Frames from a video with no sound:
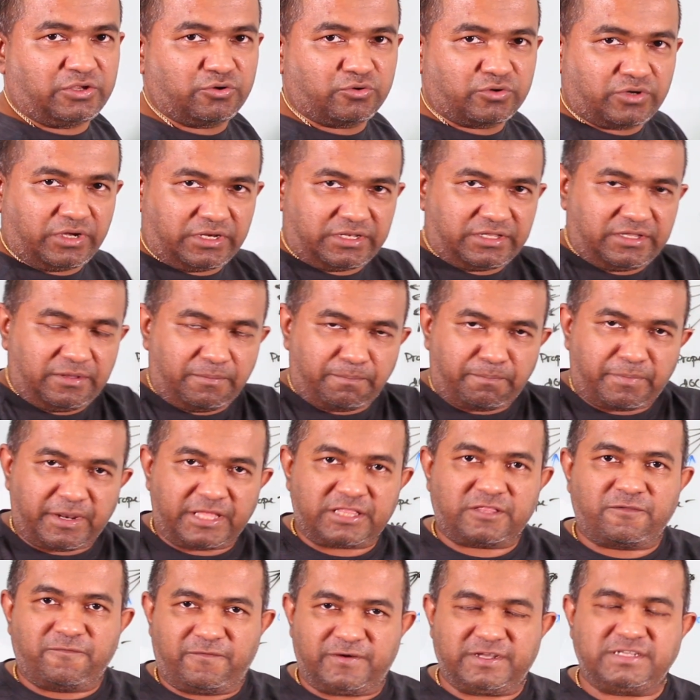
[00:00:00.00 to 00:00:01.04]
You get the
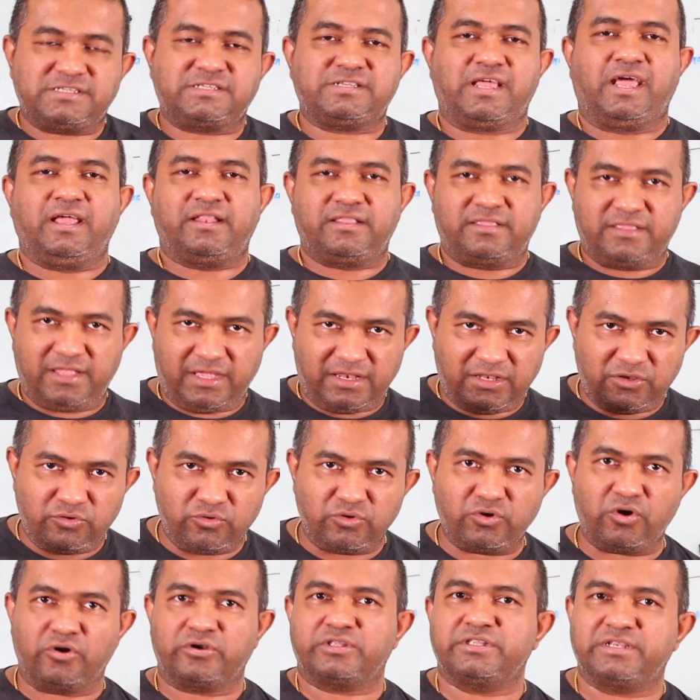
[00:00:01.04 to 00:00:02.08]
breakfast and then
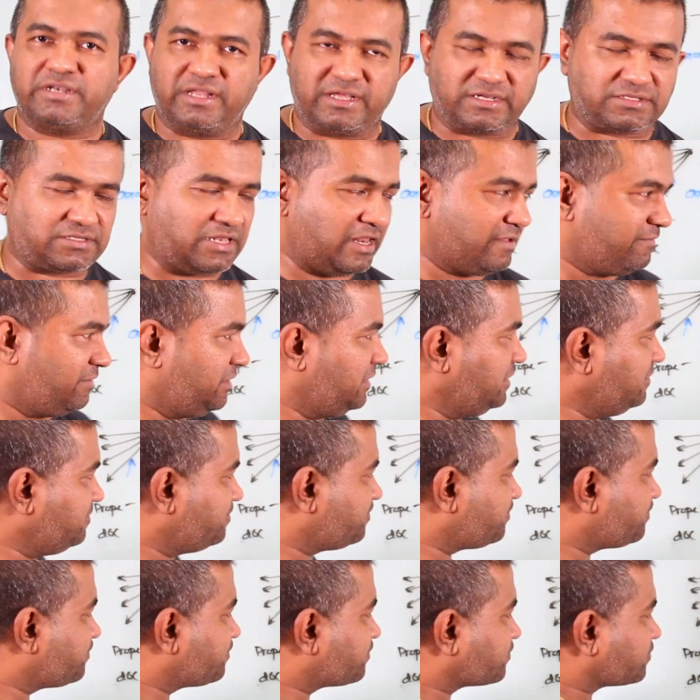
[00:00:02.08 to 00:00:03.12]
you go to the next level,
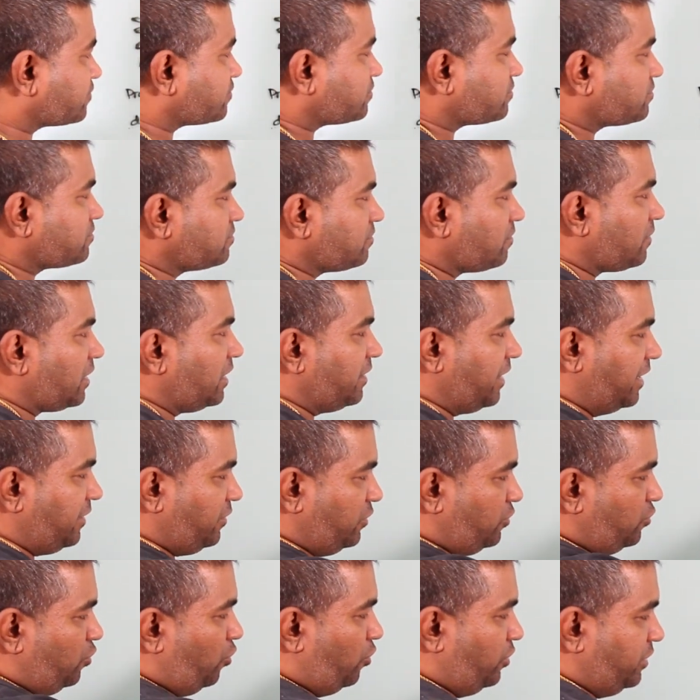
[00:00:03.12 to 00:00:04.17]
right?
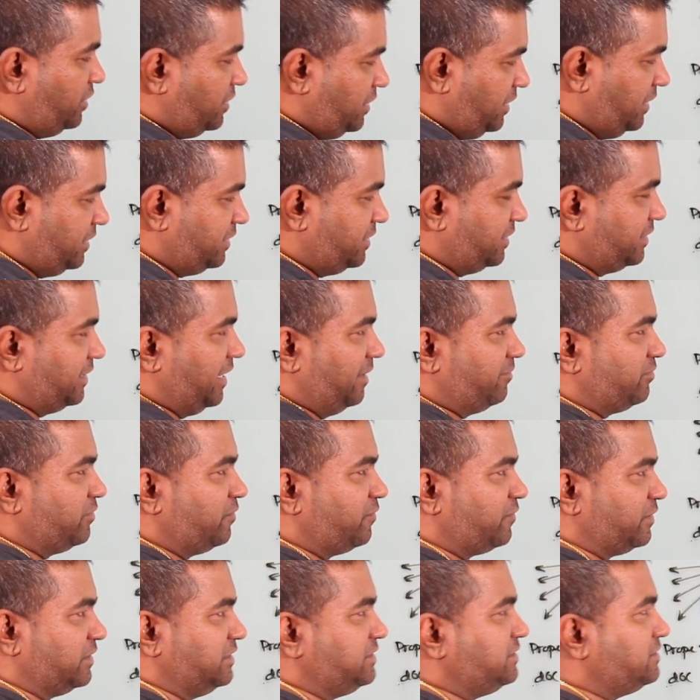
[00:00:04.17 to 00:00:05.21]
You don't hit the
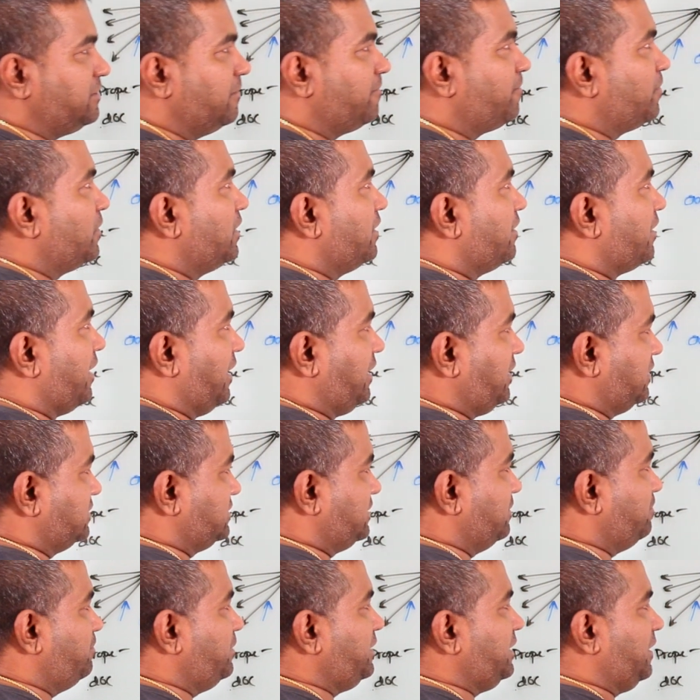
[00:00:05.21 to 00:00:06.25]
depth first, right?
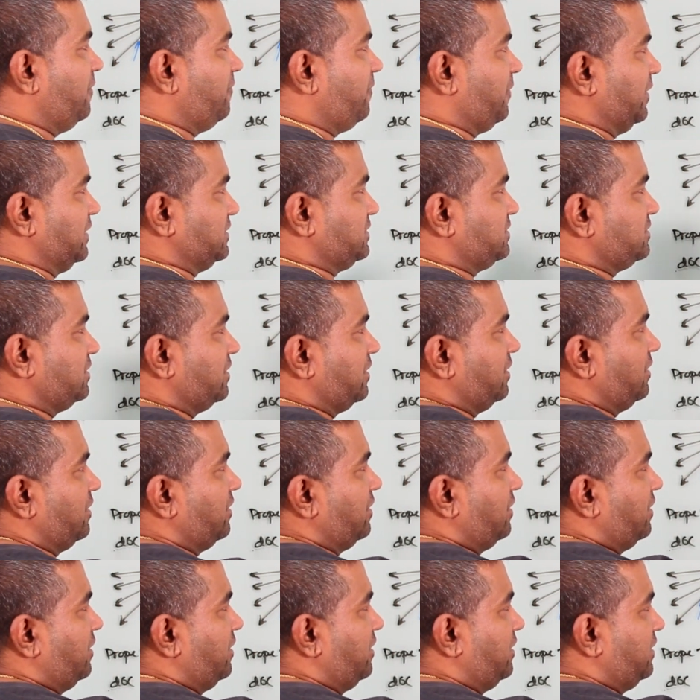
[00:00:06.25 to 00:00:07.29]
It's a BFS.
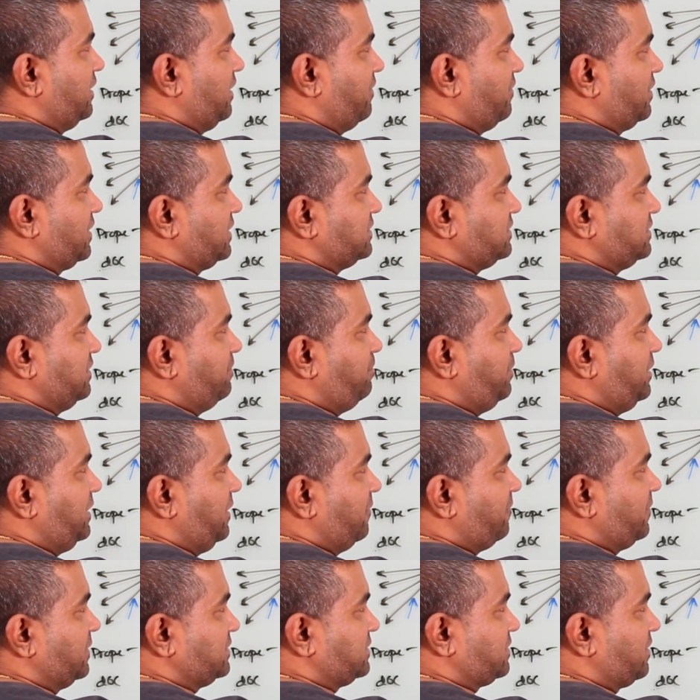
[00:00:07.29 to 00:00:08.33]
In our case, a
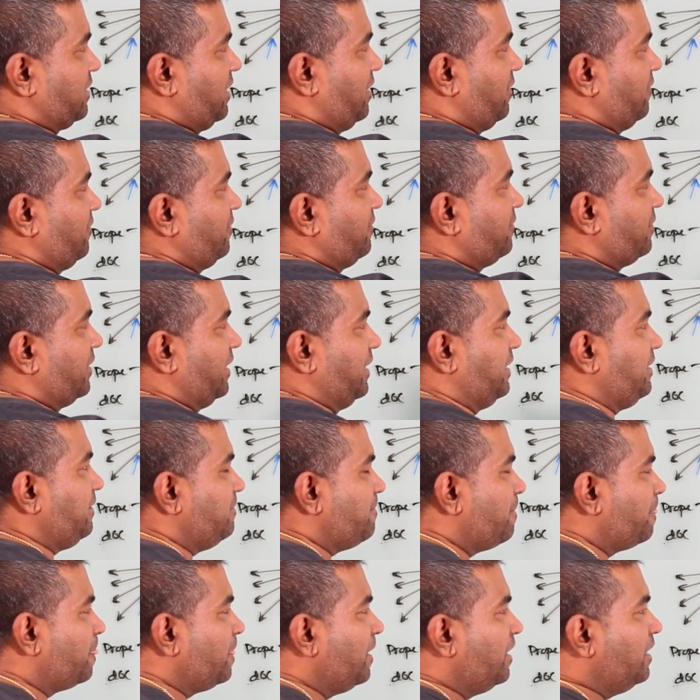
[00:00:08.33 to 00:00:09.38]
BFS graph,
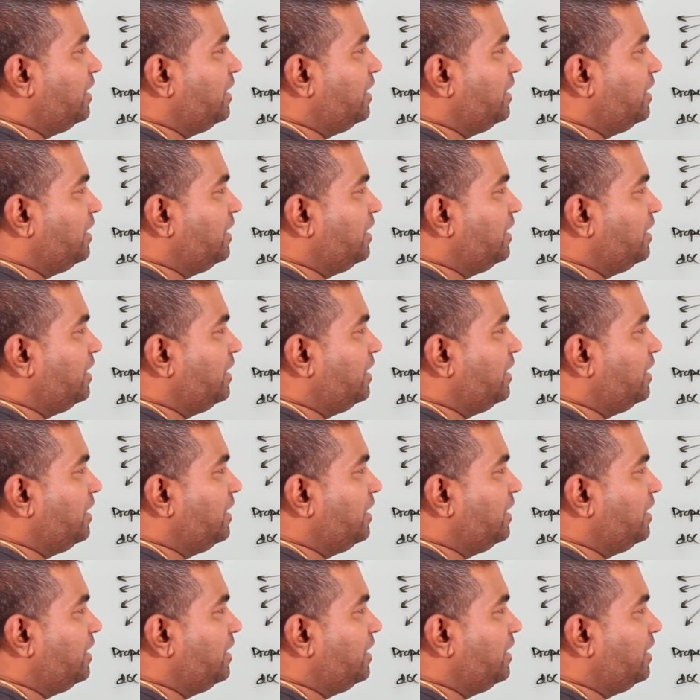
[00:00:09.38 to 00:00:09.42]
right?